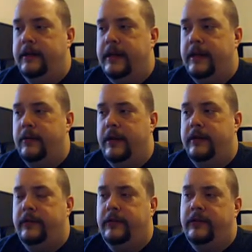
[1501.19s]
Anyway,
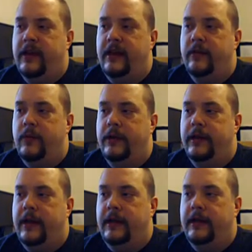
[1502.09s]
this is kind of the one that
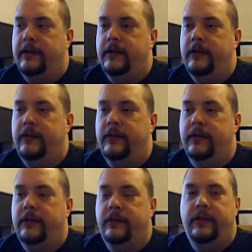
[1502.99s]
I like to use because
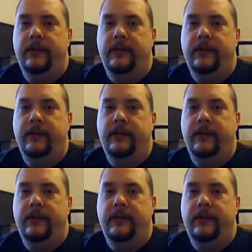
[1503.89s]
it's